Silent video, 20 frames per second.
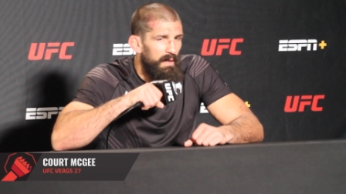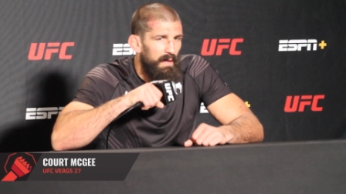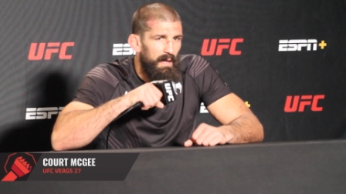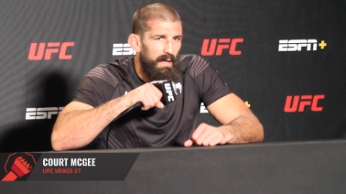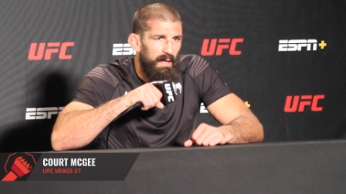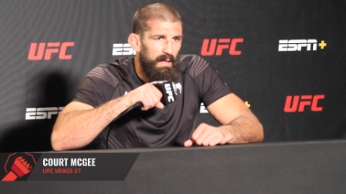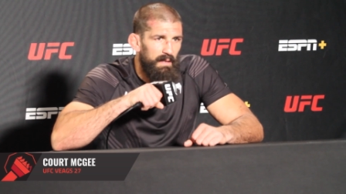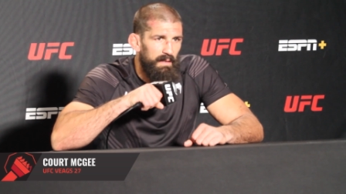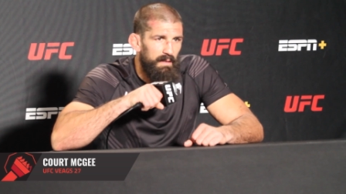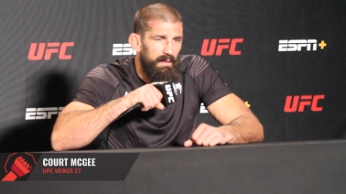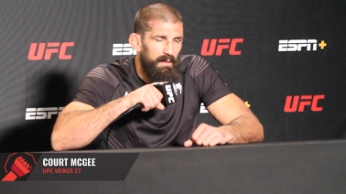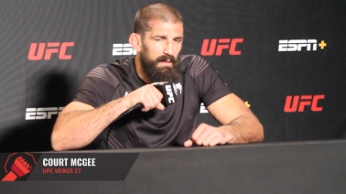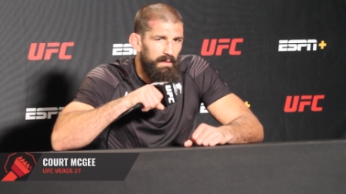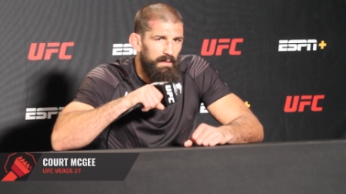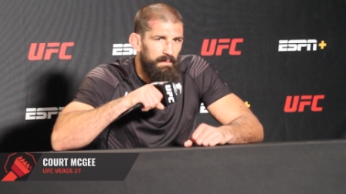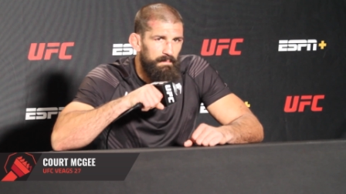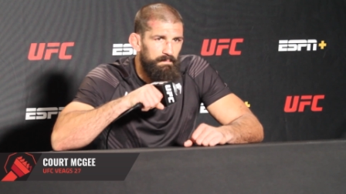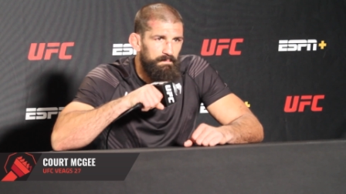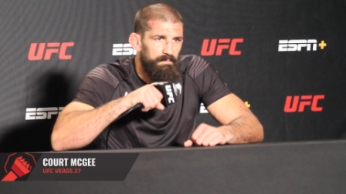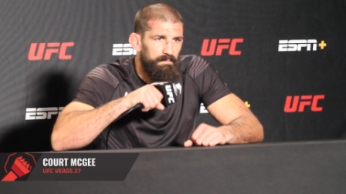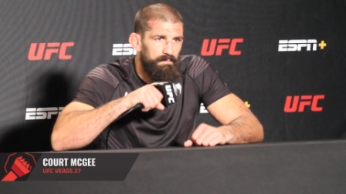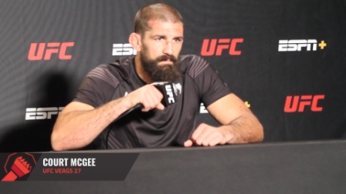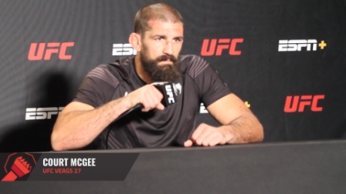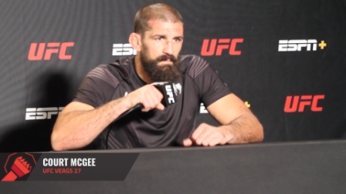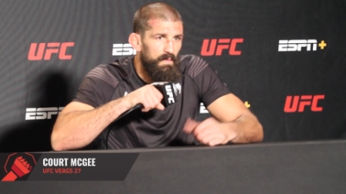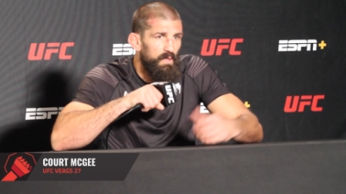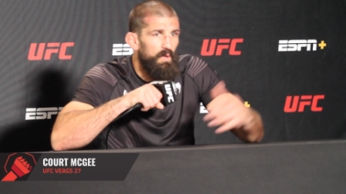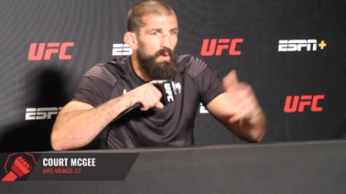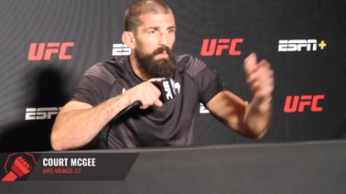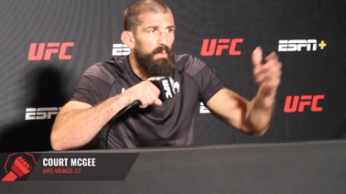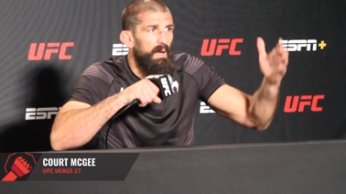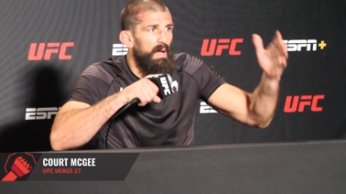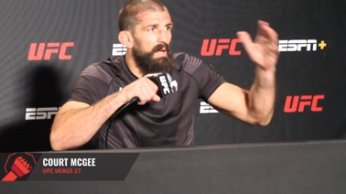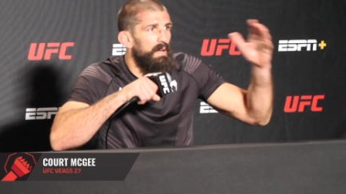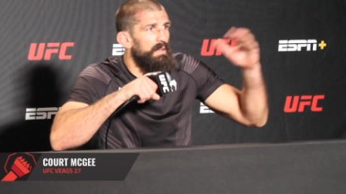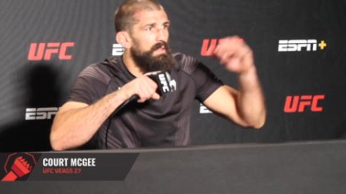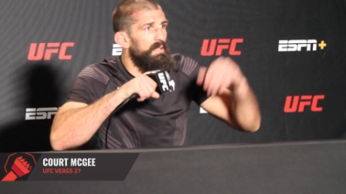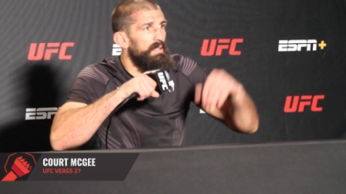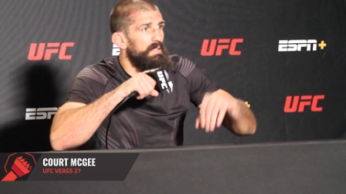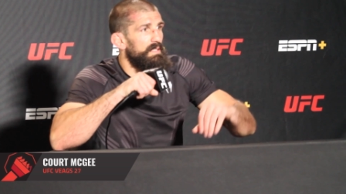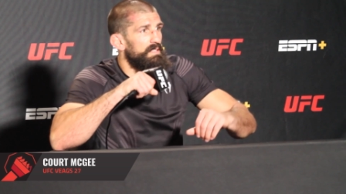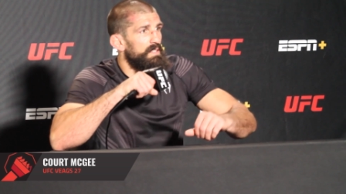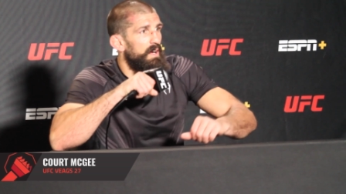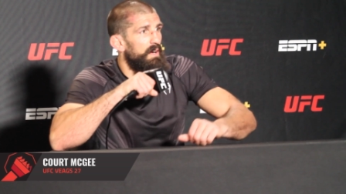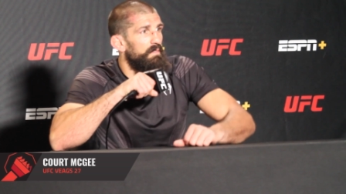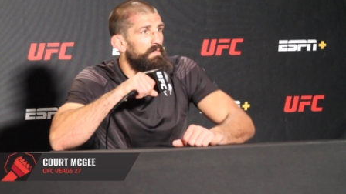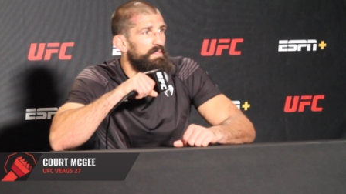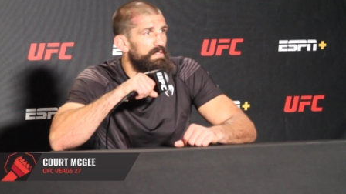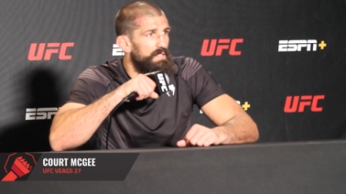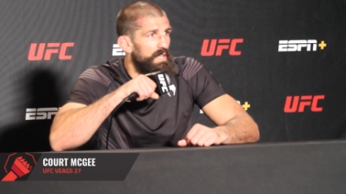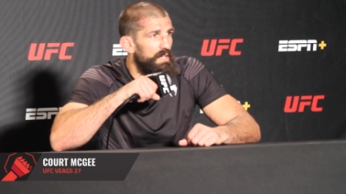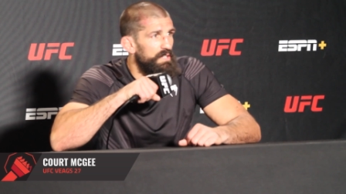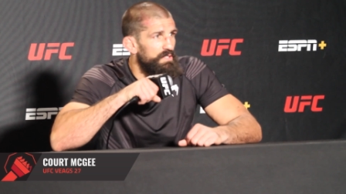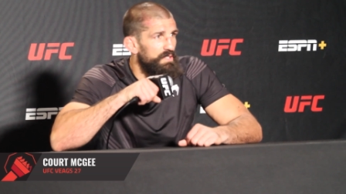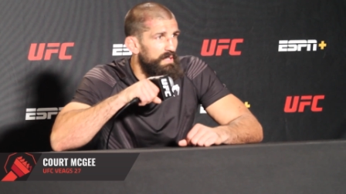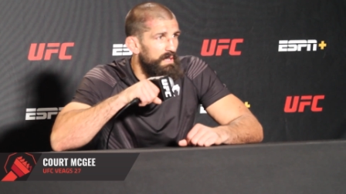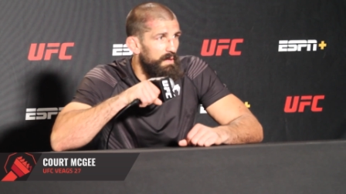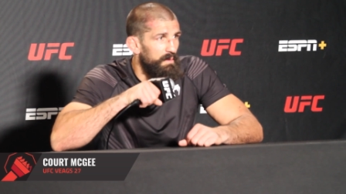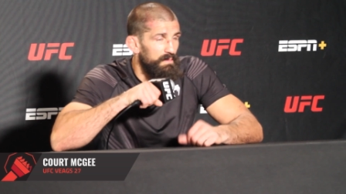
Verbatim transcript: And, uh, you know, we got into this conversation.